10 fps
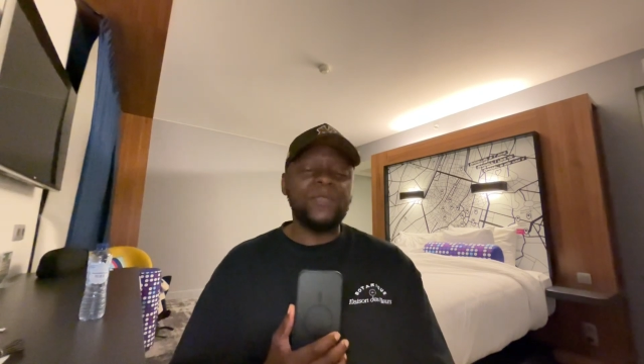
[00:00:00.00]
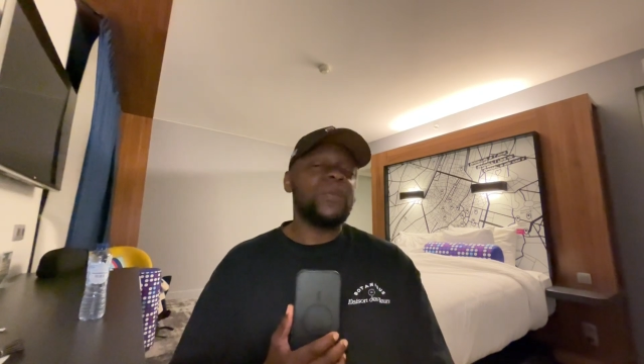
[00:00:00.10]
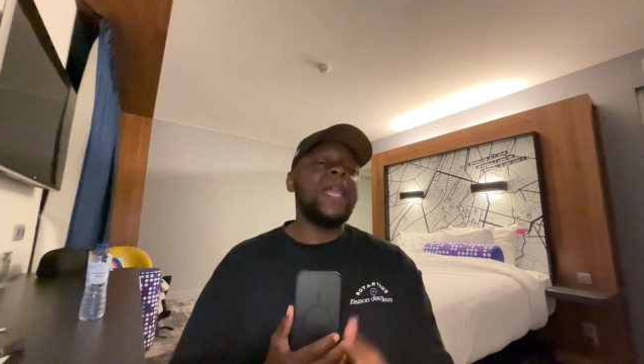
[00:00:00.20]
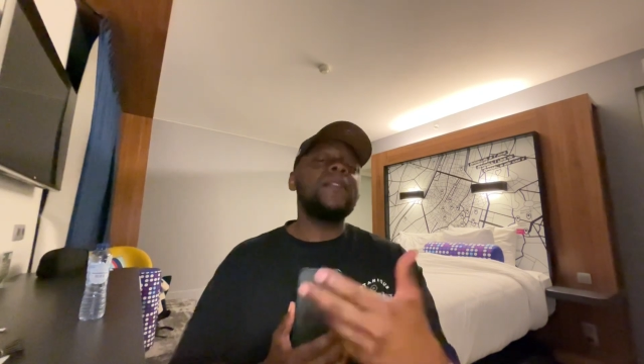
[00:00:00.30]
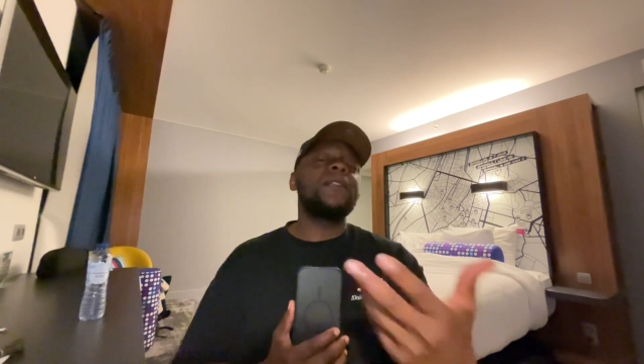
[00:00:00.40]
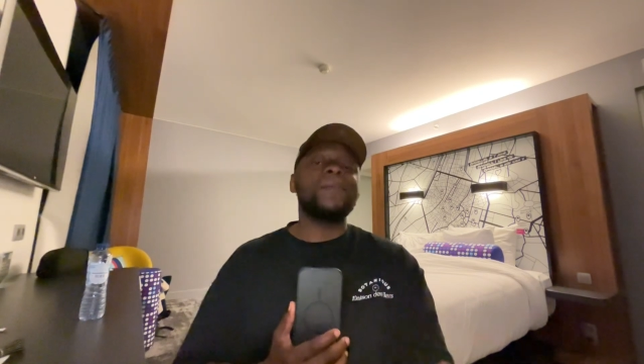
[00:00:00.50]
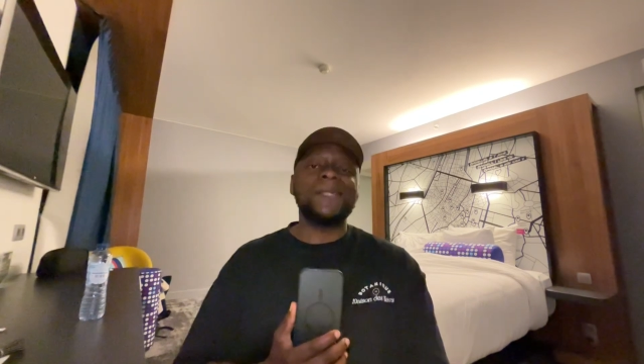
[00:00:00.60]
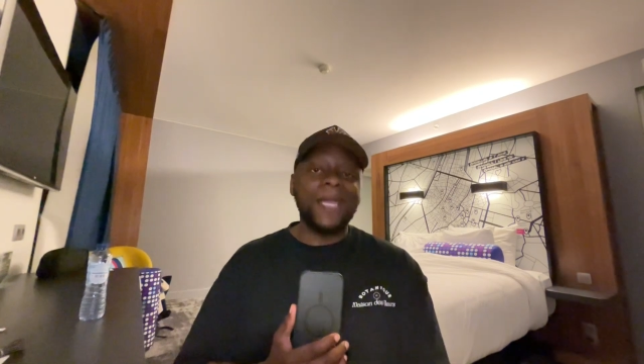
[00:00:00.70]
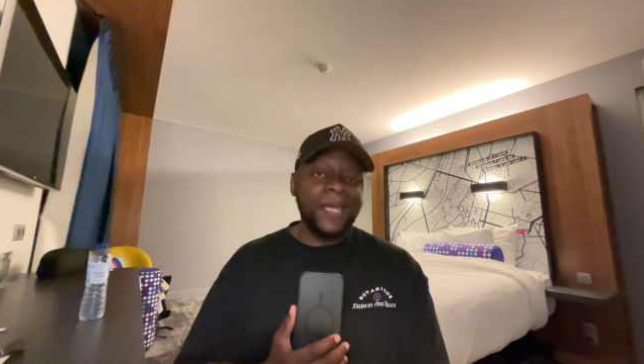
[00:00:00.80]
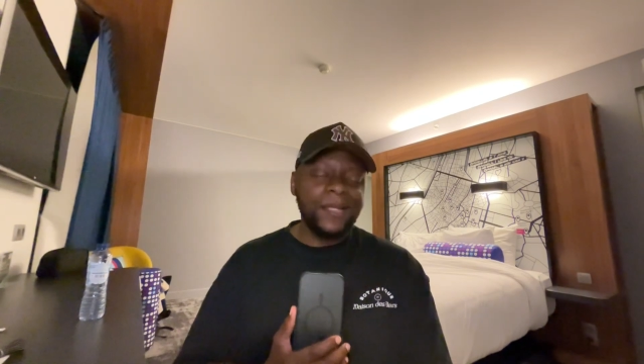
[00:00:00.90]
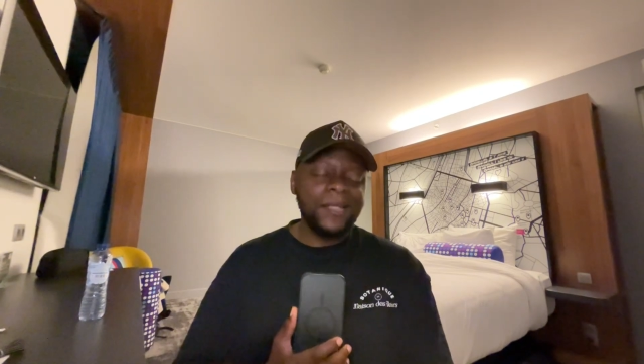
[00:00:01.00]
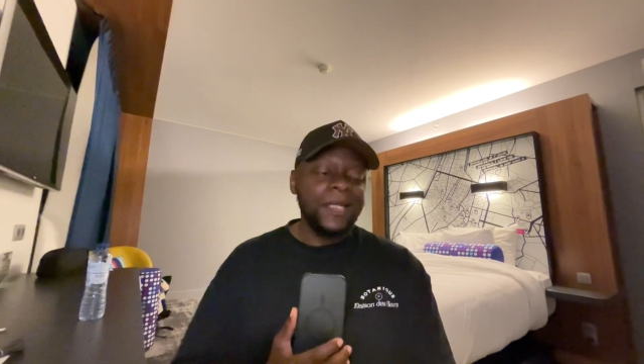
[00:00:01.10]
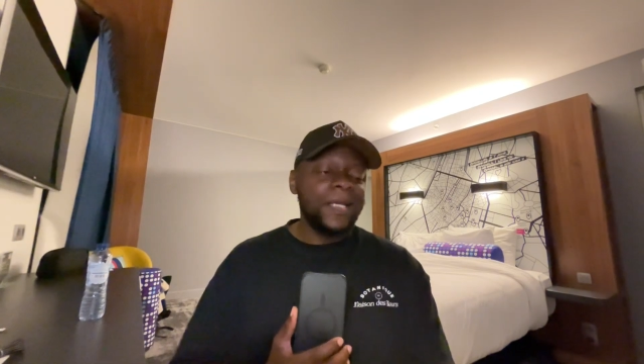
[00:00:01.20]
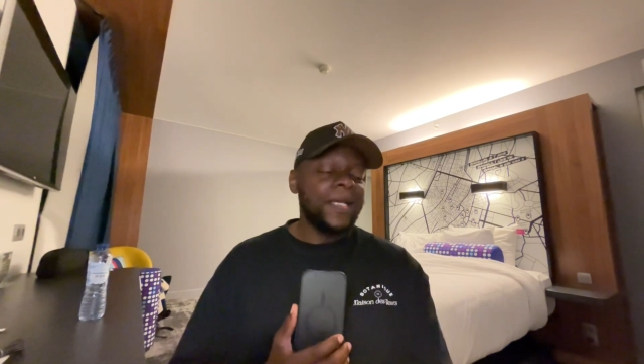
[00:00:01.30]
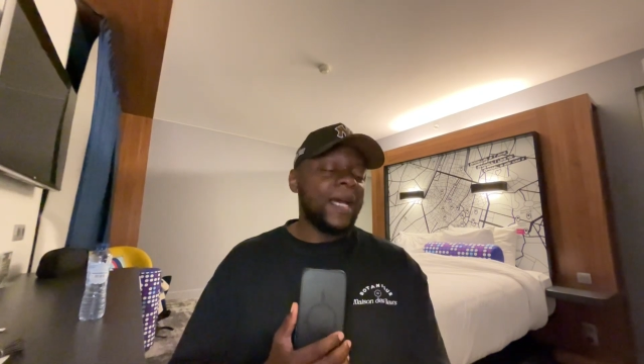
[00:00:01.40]
So he ended up staying
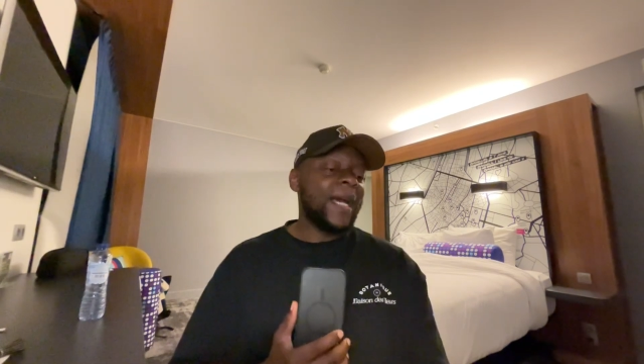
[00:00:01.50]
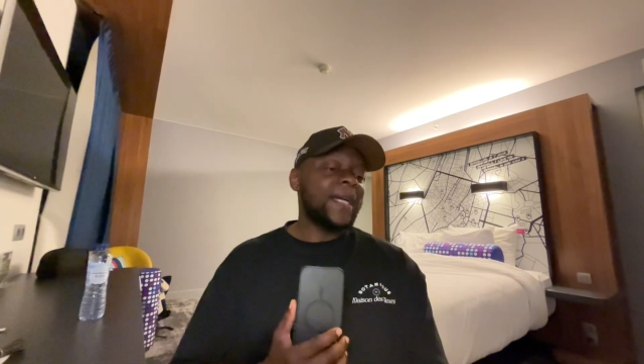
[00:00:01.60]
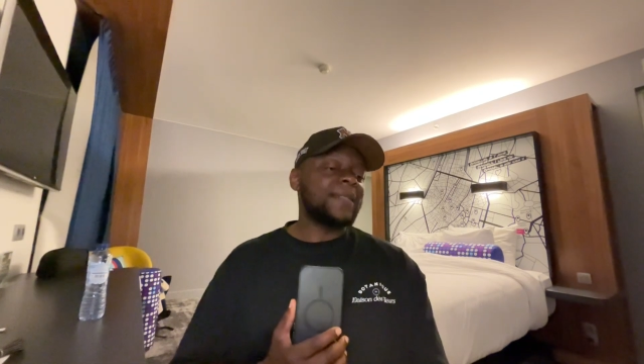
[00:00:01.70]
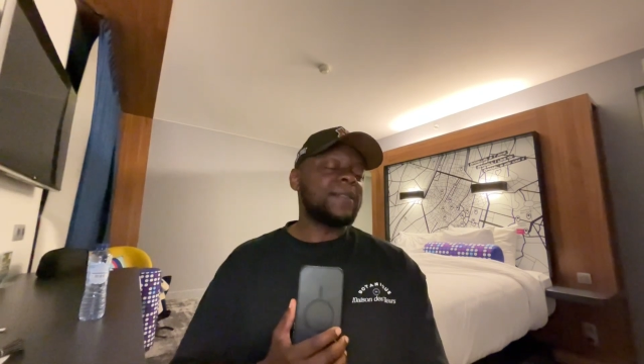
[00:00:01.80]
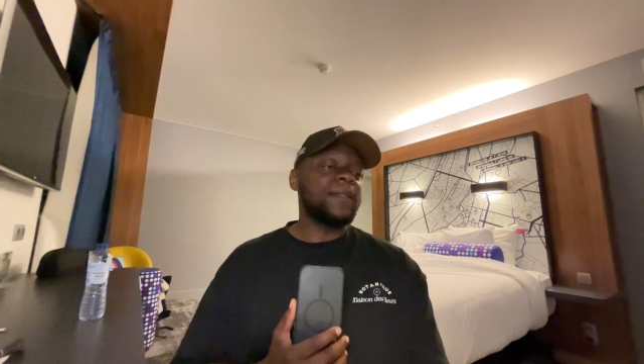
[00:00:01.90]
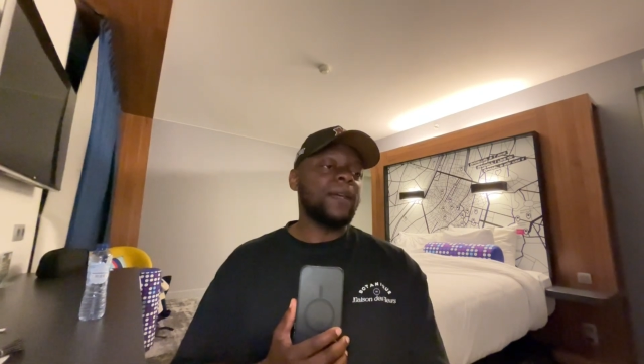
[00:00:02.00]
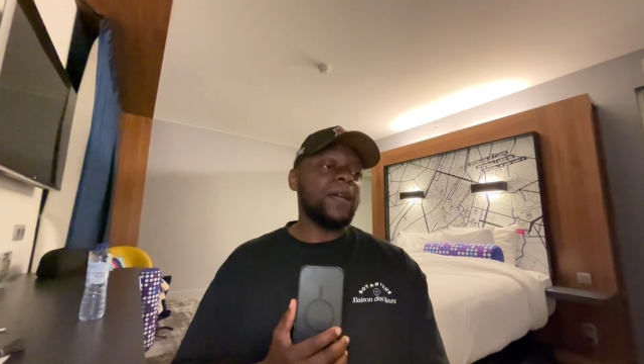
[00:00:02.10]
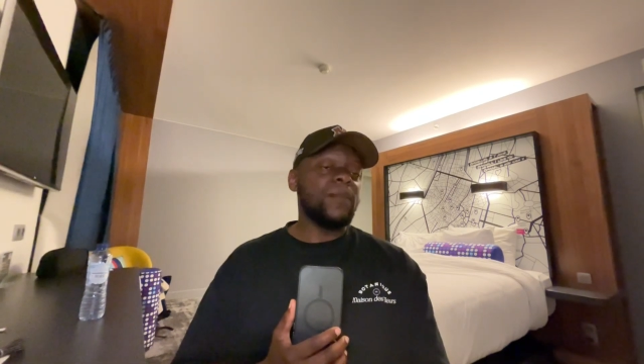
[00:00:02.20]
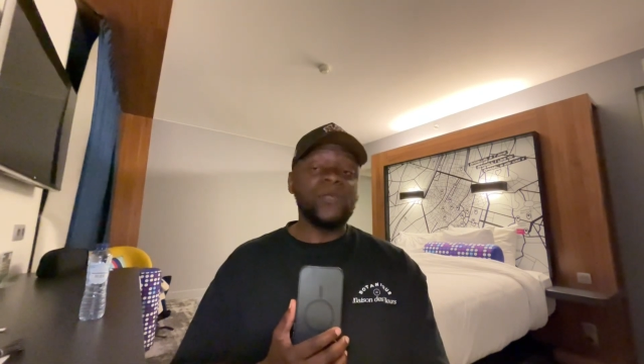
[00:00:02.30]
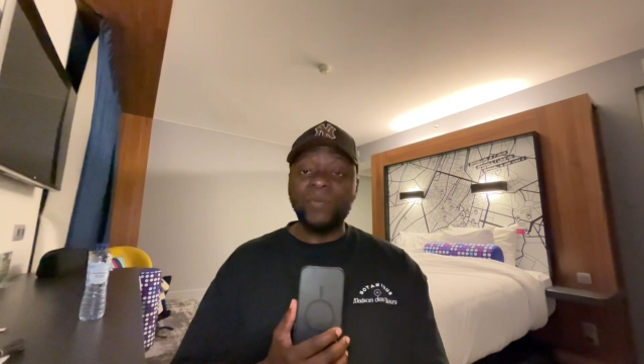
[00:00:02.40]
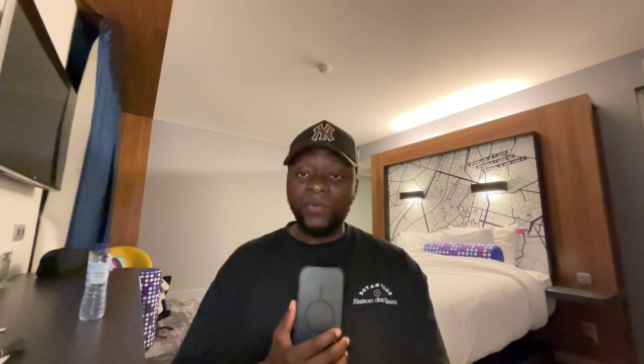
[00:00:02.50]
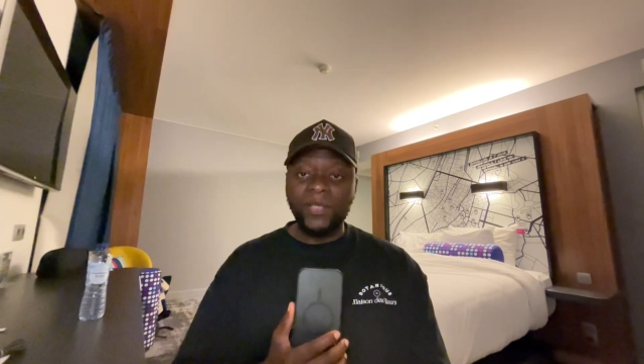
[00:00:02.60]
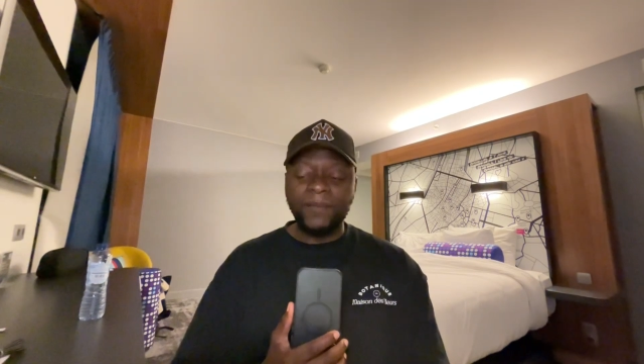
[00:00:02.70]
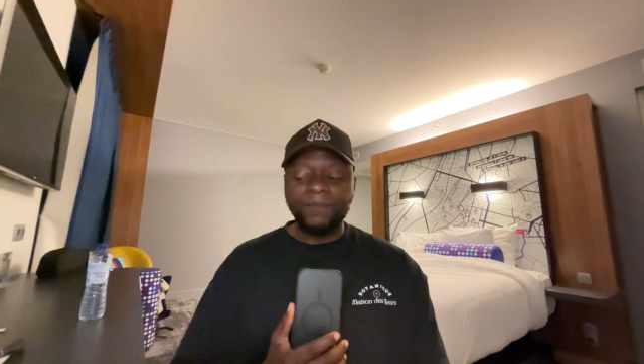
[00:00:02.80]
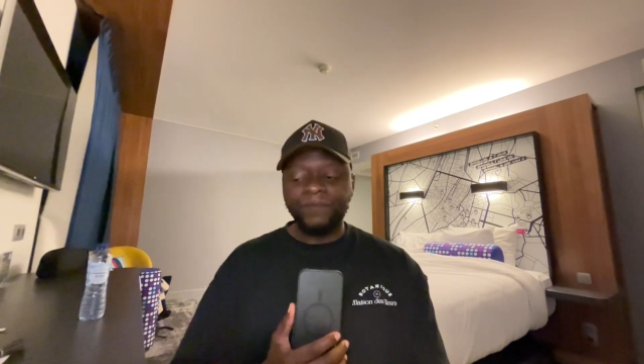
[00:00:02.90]
at
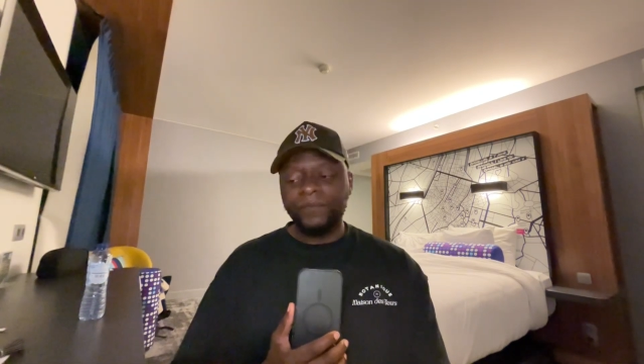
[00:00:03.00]
Sporting.